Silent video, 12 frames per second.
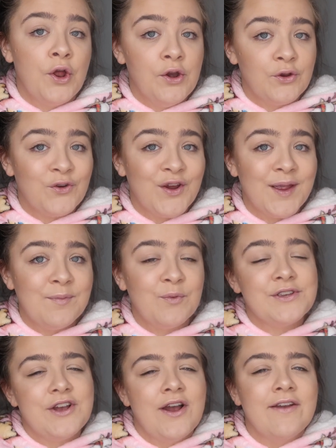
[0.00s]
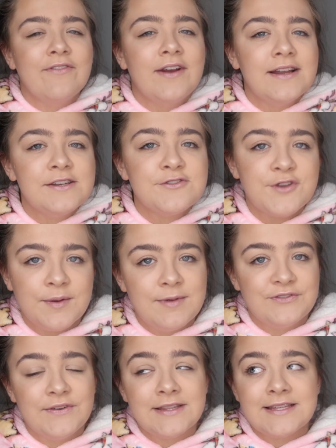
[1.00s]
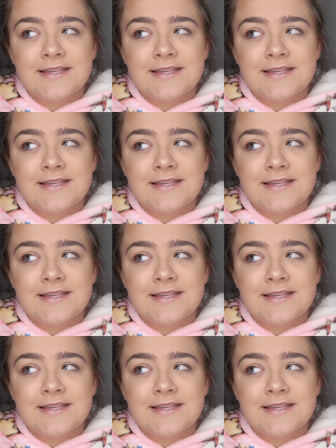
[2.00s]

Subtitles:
Nonogram, which I find so much fun.